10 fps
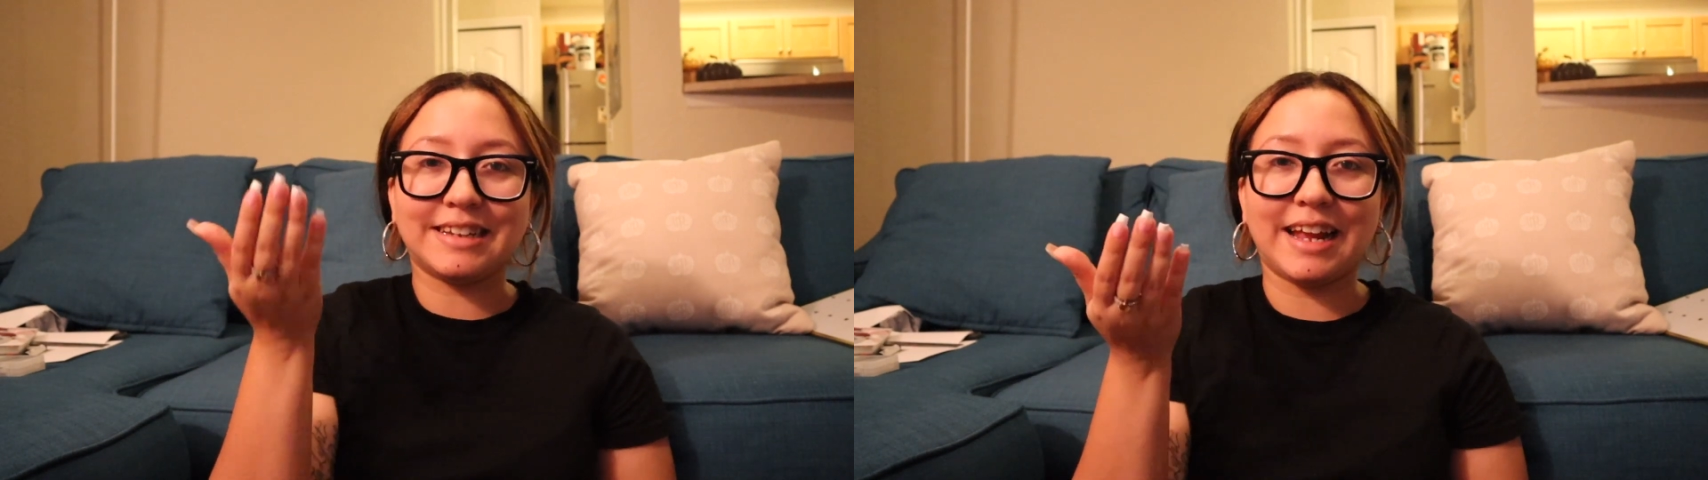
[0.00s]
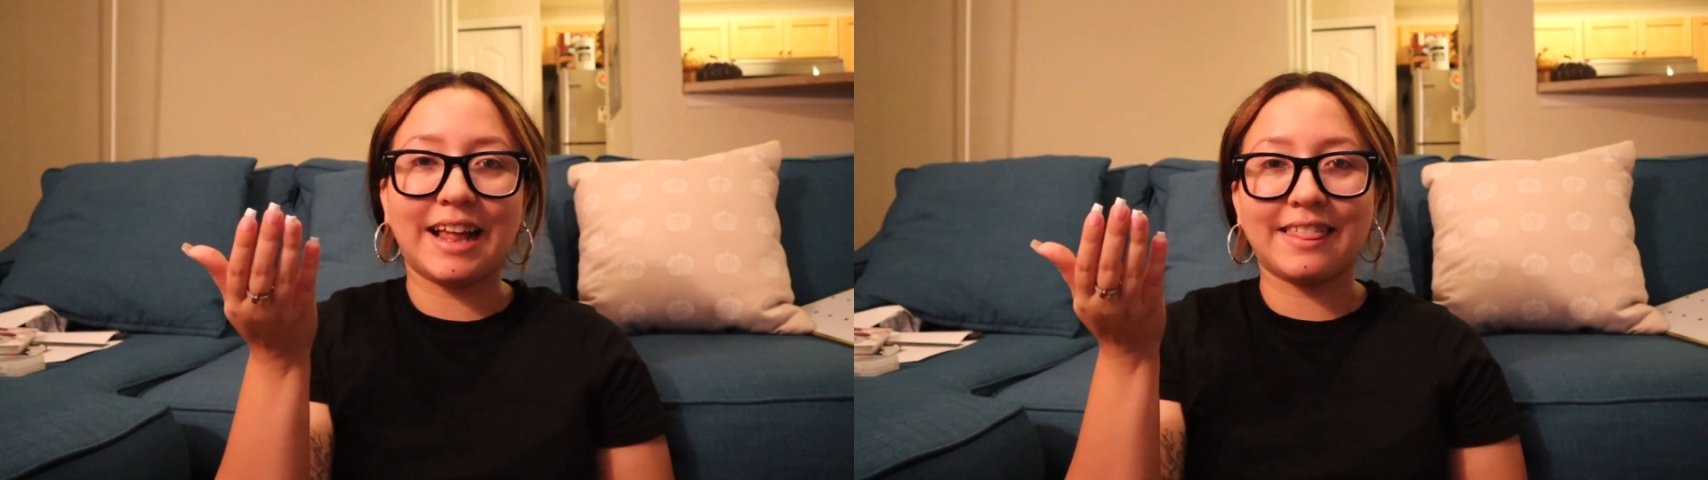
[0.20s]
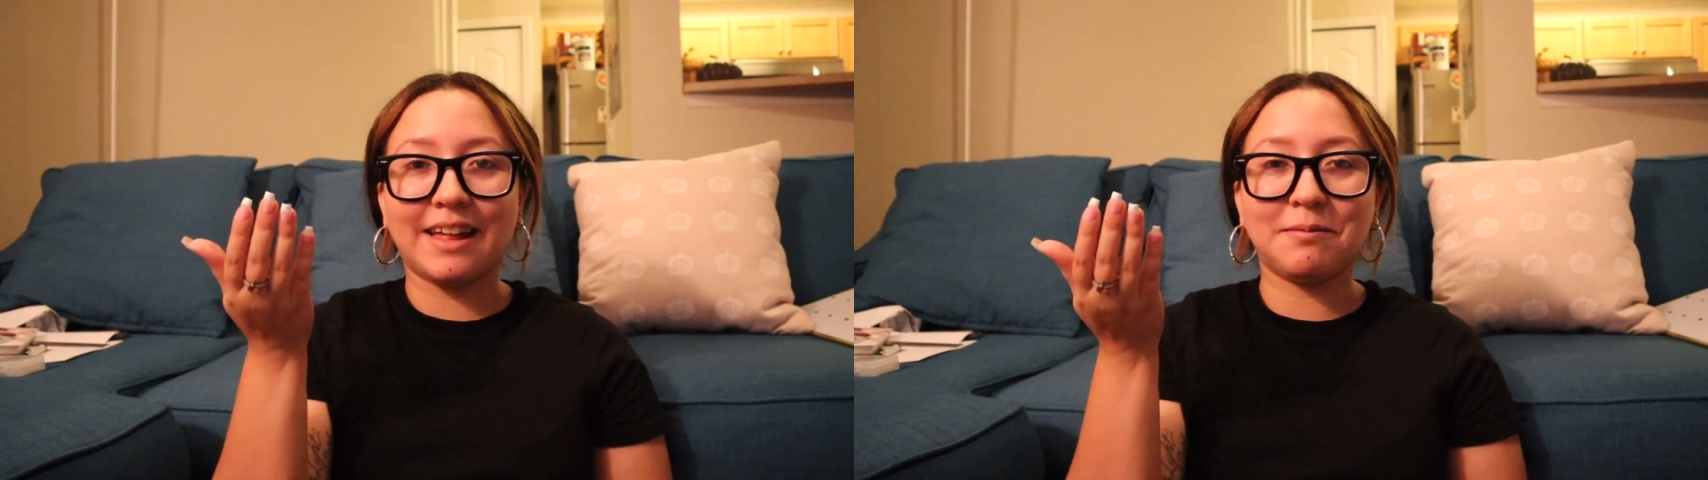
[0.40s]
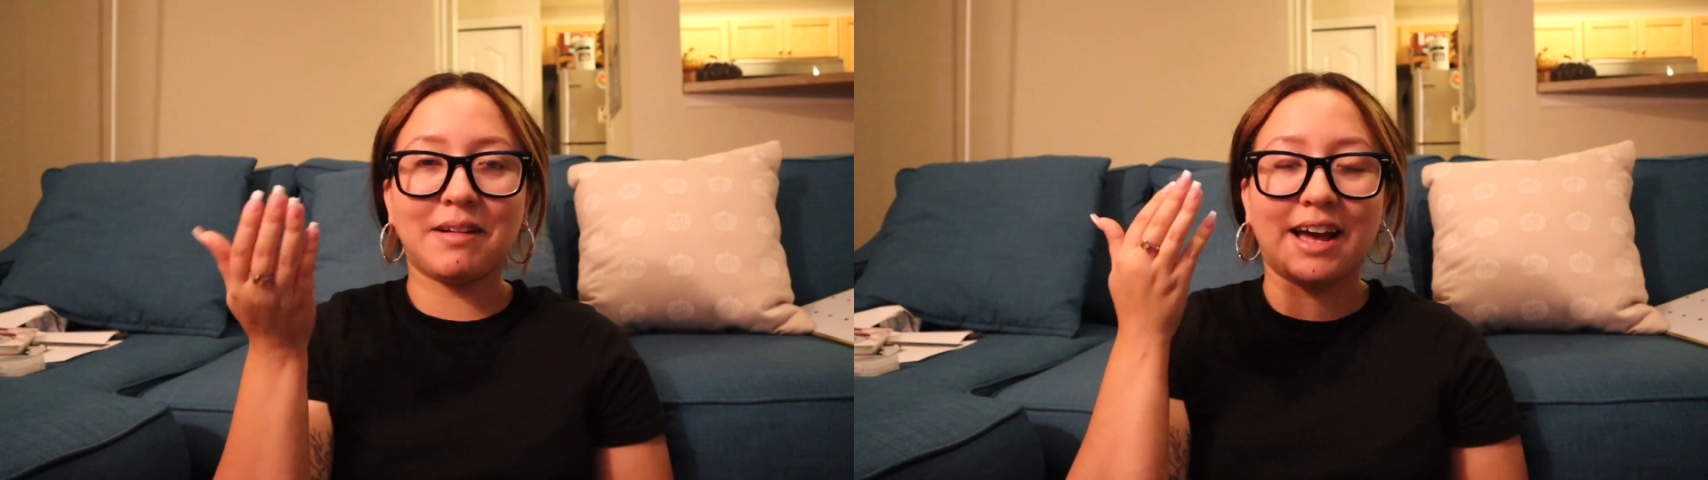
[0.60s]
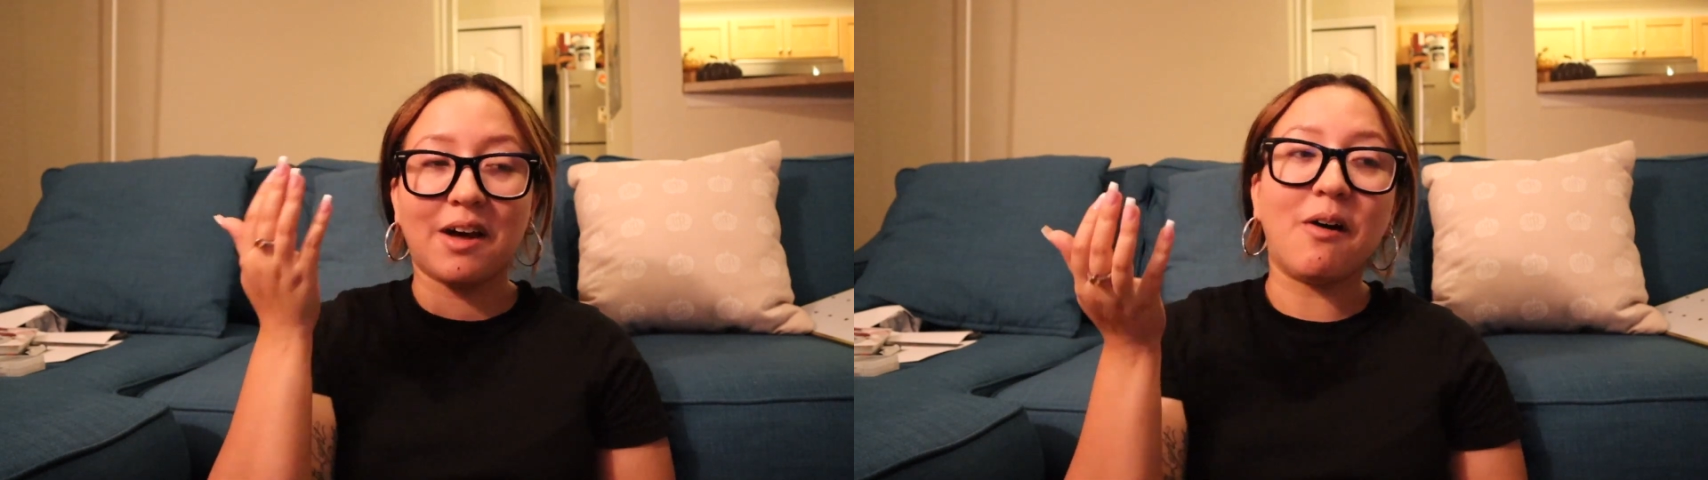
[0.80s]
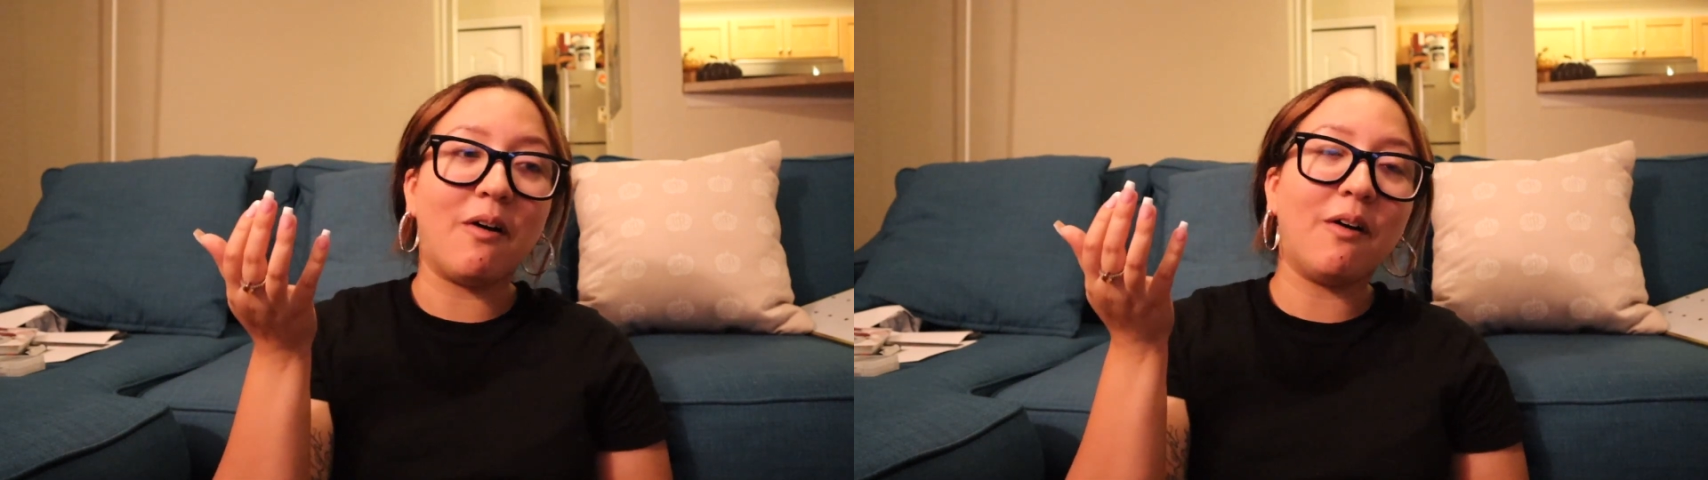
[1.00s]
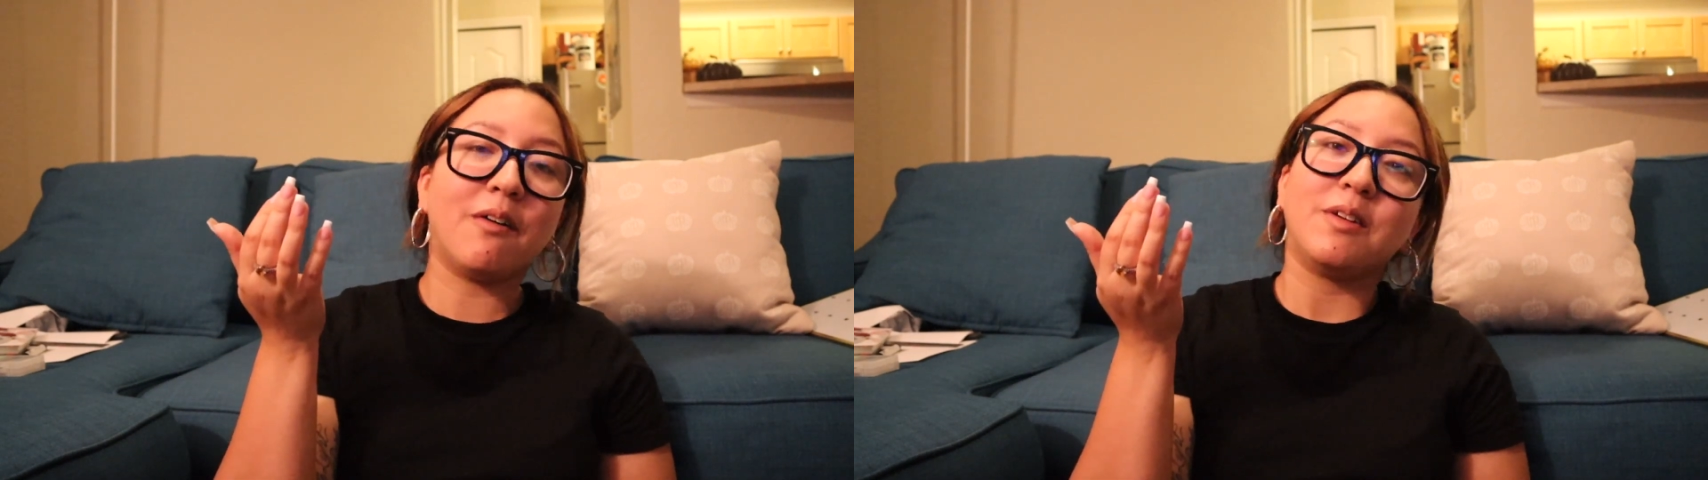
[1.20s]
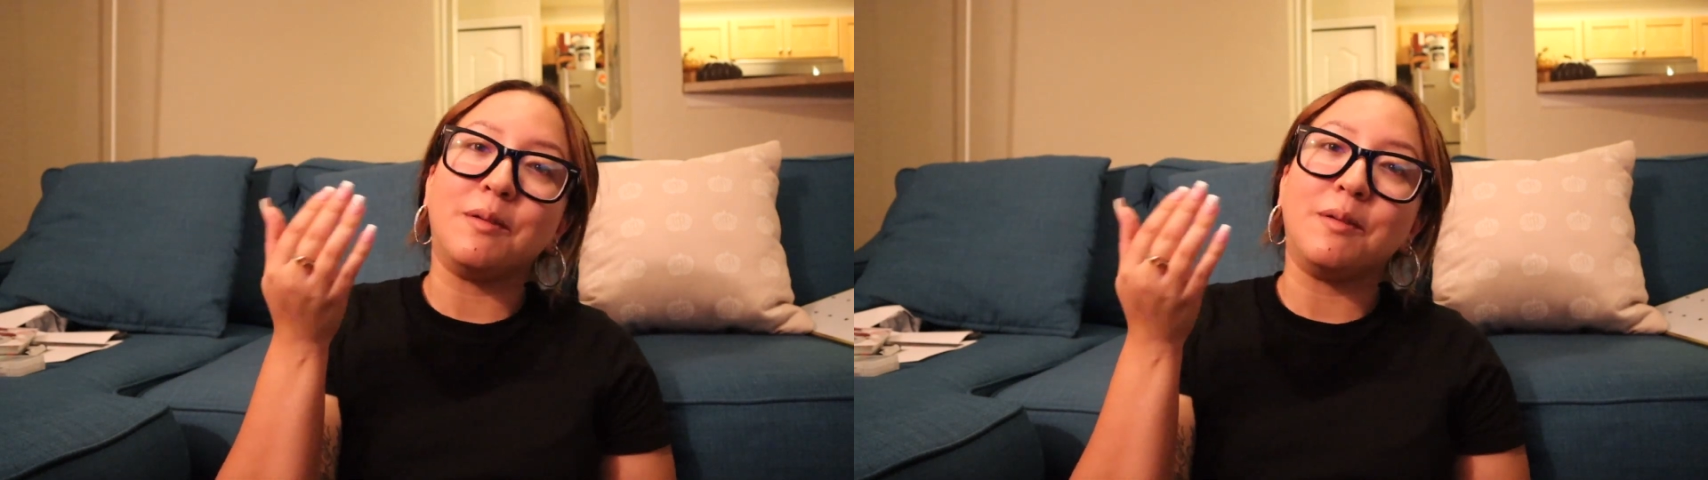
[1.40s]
take them at all,